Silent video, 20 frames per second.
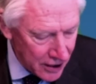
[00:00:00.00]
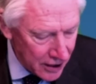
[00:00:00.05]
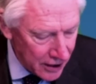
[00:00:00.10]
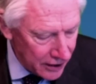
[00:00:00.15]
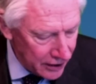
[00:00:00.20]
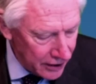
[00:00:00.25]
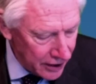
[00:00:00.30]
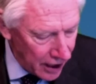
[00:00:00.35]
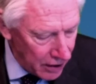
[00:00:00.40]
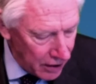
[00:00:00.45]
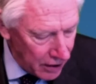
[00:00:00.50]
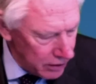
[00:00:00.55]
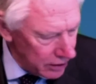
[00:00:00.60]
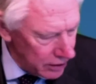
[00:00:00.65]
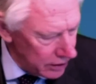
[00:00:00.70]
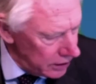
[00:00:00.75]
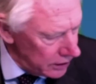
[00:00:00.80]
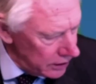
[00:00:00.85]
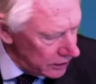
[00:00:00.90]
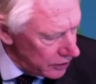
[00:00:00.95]
Now,
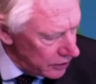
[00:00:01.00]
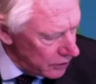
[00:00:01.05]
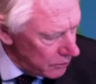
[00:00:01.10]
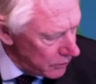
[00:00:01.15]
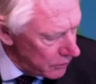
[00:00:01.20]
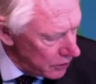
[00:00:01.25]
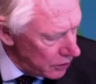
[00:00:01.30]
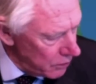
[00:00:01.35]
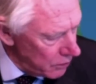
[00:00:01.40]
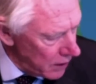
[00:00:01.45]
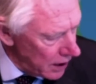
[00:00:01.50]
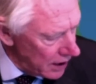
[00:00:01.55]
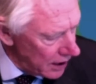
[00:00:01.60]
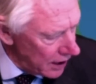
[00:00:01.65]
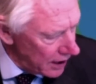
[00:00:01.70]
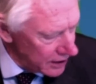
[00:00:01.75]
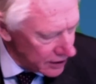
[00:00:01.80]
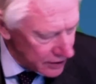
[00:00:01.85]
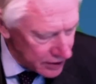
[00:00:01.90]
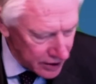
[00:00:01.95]
you may
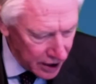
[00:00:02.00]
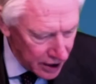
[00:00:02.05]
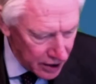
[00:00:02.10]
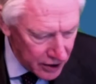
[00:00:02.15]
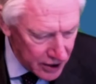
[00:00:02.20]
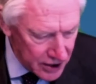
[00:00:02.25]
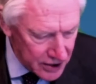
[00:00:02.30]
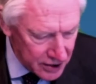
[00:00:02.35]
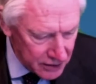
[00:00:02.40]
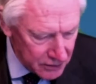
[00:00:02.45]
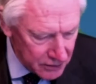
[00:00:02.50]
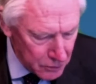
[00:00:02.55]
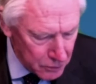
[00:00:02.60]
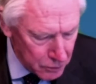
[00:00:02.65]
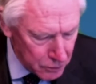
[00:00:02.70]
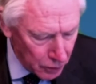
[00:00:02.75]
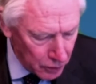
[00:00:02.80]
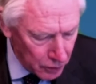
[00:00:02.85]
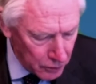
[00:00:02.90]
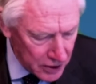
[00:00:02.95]
like to know this, you've
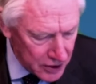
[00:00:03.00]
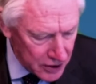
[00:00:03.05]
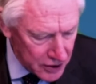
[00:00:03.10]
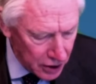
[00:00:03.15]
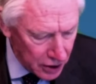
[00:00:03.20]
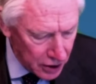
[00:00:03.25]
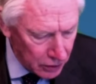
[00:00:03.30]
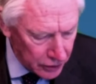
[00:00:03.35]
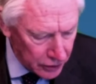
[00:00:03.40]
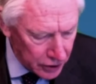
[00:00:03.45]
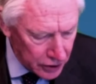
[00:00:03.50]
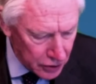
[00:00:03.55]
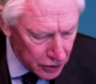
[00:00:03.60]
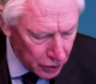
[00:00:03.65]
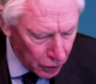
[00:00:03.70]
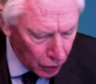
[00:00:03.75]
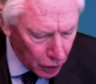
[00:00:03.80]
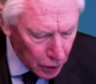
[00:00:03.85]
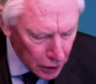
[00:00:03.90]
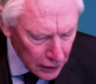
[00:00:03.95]
probably been told that
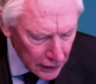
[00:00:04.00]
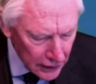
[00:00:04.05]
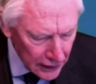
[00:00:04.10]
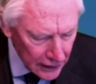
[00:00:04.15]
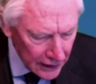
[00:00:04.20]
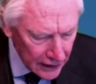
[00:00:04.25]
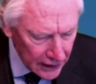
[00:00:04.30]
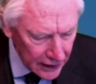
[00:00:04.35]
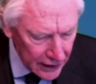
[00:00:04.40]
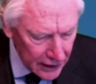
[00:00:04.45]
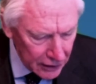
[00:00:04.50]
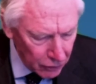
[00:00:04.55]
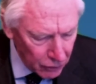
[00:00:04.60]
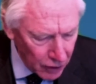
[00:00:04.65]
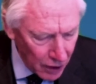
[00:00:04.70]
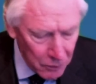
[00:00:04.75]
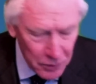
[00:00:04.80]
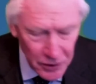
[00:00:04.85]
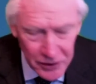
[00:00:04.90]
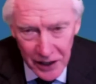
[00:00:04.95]
your legal
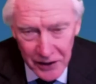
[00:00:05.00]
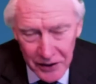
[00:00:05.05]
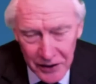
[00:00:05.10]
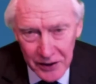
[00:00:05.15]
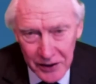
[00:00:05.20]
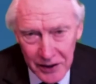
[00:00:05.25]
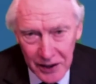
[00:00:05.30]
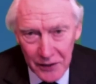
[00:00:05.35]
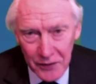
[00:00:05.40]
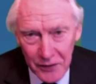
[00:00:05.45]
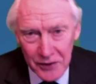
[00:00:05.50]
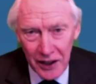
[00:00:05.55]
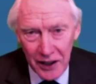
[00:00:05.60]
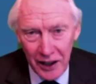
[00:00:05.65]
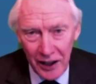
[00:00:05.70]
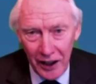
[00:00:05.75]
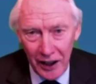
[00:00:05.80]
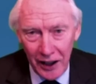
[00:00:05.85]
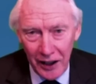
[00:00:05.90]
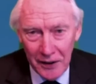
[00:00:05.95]
representatives
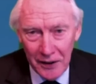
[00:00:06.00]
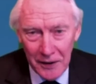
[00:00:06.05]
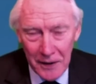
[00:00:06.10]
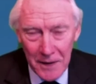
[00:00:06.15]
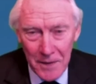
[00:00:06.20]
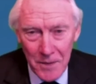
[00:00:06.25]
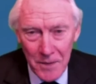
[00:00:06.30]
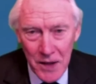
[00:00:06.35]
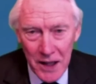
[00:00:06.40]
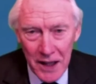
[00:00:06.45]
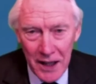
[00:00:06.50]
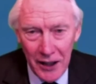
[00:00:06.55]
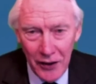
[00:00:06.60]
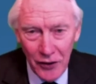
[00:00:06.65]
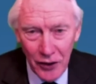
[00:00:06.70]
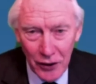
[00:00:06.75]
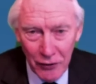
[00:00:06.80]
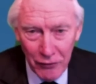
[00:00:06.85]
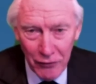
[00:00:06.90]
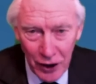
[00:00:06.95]
are in
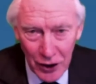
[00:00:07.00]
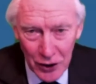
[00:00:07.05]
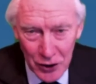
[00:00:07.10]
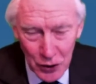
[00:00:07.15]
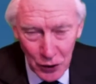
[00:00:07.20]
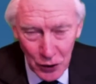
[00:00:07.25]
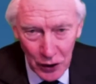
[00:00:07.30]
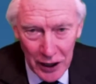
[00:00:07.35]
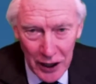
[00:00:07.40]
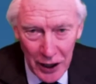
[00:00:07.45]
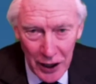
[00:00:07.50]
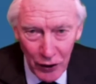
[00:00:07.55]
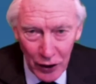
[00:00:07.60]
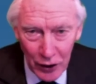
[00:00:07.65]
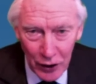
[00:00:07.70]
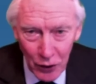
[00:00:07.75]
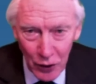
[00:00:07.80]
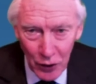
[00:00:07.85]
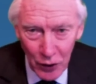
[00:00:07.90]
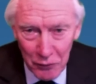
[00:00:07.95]
the virtual
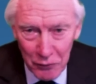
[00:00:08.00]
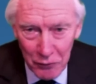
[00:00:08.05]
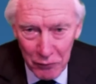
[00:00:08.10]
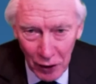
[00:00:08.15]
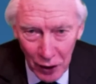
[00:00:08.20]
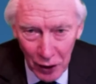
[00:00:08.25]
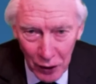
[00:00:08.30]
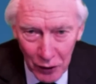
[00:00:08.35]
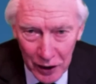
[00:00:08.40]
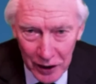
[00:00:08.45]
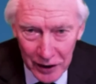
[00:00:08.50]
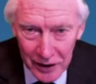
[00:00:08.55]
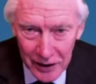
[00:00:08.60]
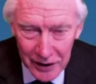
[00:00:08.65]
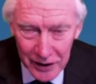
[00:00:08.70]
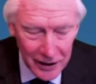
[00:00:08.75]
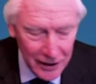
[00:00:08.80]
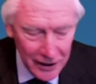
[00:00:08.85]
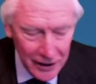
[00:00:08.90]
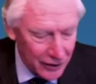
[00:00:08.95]
hearing room following
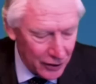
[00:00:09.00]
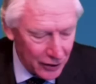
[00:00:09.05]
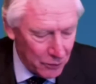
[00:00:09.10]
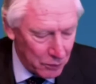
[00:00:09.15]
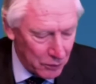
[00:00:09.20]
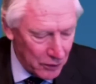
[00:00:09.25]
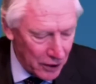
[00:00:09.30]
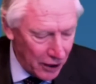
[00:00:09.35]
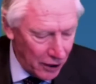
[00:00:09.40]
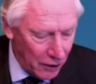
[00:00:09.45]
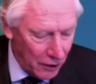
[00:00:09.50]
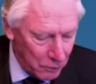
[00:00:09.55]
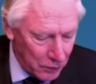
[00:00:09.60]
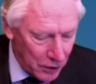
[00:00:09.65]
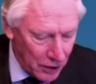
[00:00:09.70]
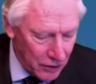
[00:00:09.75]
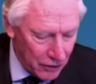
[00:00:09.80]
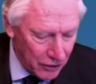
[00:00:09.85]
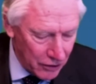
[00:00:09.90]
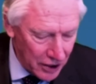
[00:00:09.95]
the
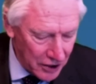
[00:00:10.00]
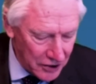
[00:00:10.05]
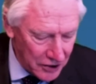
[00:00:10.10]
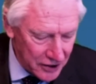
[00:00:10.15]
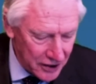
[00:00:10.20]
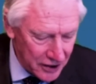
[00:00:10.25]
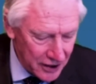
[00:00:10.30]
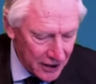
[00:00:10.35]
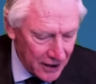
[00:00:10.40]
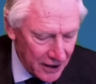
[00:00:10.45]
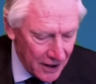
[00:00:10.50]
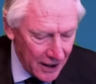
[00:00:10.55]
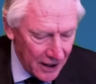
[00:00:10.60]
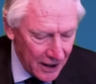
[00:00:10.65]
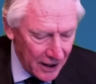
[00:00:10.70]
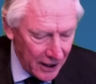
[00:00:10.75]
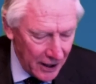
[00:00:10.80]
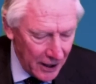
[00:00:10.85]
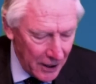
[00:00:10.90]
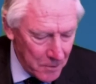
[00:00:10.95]
progress.
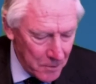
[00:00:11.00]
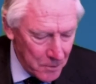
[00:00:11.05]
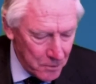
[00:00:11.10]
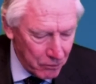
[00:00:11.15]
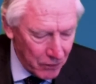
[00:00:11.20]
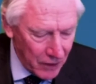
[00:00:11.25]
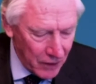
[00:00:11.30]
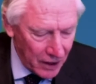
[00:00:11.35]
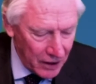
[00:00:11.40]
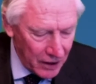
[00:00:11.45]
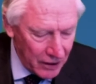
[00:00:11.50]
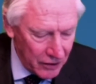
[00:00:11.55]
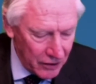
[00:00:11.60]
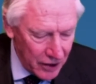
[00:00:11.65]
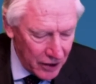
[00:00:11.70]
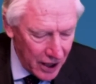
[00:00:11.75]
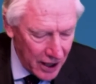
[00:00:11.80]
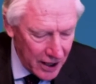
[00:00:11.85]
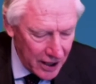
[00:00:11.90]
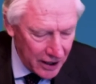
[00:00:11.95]

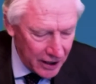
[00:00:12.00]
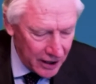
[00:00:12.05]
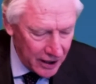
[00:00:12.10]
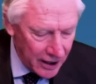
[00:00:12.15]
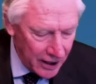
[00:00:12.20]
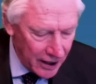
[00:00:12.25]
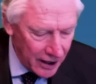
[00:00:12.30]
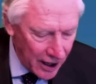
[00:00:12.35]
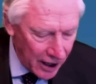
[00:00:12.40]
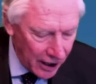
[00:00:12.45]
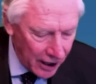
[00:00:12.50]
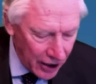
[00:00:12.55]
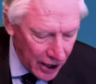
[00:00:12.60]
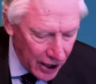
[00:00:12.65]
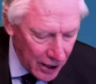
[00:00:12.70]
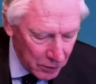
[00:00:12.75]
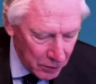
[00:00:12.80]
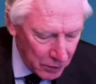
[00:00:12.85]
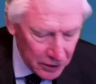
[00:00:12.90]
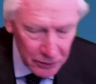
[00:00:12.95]
They are
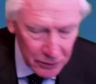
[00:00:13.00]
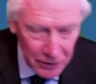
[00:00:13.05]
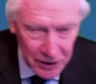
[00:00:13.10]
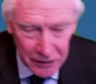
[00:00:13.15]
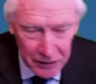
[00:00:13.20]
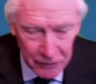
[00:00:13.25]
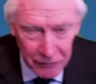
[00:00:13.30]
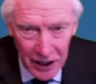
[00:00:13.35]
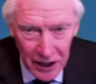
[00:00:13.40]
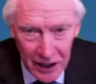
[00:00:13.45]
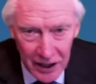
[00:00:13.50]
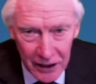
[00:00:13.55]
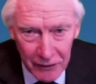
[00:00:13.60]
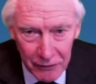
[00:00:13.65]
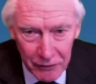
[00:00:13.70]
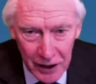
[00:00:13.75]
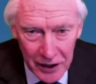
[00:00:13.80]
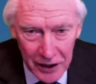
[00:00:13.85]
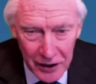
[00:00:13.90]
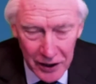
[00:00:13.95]
able to intervene if
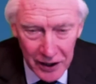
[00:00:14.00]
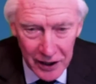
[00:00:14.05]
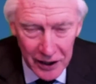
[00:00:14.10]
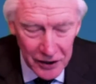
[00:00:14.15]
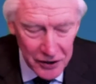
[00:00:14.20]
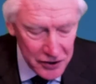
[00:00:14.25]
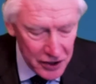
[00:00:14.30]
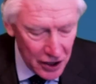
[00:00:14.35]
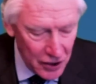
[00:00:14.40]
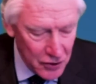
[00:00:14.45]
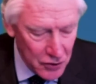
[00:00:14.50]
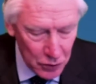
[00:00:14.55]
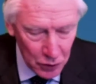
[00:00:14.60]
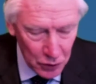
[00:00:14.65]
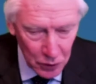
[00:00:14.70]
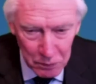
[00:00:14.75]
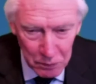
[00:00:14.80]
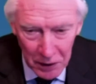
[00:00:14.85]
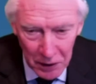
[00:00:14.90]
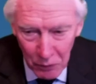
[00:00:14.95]
they think it
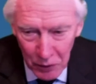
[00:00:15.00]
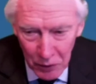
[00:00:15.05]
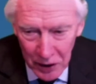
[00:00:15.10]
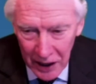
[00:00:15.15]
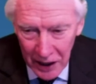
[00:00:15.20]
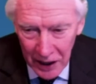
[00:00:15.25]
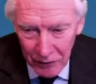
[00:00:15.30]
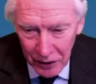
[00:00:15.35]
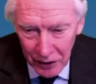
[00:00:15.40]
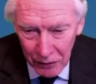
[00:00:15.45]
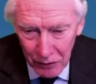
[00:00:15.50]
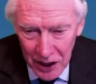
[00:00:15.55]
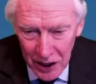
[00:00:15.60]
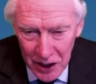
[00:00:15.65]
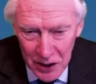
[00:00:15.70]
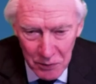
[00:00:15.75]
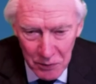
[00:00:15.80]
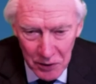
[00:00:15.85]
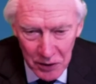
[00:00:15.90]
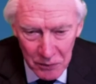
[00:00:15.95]
essential, but we have an
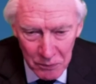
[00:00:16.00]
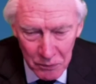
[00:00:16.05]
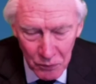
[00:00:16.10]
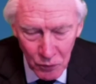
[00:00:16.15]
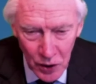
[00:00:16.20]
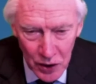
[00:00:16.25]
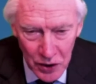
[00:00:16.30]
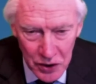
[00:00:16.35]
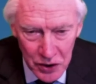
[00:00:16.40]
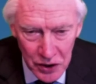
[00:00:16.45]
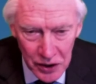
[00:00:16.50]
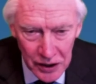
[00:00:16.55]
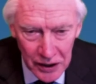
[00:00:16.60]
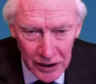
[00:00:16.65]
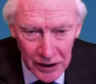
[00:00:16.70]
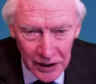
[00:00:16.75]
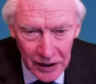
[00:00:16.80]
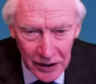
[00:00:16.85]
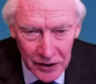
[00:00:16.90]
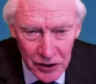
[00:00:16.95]
arrangement which
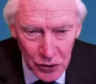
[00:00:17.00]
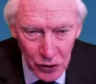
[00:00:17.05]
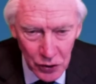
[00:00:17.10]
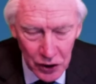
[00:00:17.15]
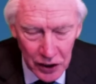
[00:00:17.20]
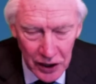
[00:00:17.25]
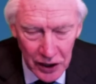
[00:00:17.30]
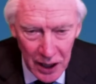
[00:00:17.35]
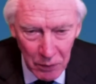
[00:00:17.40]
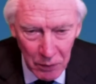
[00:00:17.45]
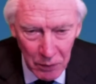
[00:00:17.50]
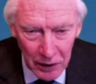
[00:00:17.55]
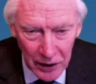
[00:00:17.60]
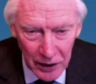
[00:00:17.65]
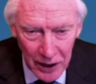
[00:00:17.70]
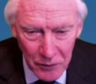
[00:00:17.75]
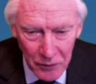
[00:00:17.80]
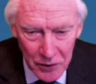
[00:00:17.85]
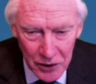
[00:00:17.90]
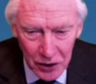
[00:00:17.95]
should enable
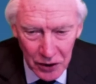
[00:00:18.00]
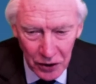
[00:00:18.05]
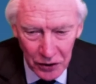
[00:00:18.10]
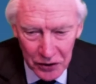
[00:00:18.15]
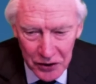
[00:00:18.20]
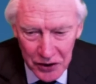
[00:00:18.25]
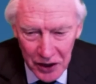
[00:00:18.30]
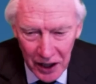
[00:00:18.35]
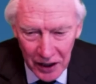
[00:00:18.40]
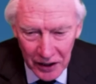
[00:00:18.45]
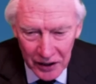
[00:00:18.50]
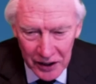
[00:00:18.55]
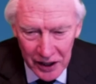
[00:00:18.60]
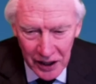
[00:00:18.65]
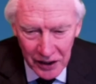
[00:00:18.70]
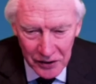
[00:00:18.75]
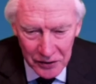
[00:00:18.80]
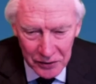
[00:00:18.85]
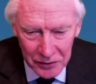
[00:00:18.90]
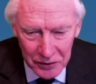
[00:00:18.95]
them to contact
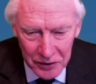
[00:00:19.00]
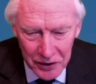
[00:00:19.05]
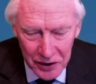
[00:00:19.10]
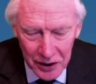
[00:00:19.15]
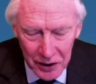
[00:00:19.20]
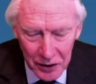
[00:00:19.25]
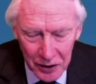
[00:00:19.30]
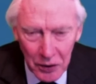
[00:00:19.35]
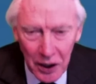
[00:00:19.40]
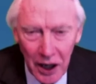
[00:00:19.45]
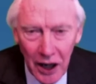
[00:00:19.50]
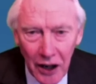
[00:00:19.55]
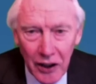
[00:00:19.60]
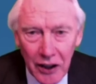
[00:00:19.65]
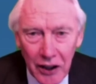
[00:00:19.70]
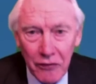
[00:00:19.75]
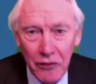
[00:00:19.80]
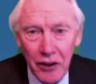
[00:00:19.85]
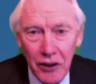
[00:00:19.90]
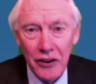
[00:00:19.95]
counsel to the inquiry
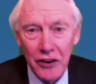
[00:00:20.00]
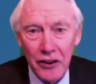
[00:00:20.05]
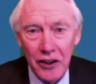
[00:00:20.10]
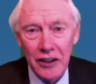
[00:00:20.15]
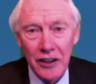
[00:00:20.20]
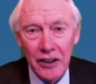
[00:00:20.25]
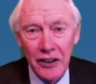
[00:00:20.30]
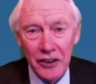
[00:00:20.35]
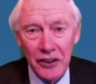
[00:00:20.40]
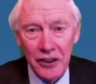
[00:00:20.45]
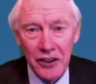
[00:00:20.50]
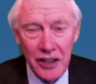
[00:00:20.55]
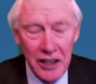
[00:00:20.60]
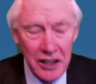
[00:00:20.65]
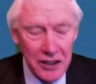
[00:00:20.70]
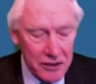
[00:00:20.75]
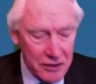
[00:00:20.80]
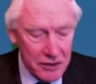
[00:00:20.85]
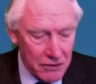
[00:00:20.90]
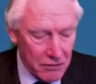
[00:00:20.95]
if they think there's a
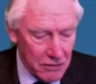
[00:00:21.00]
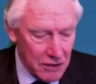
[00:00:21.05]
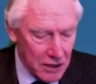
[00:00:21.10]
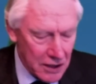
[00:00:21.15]
need to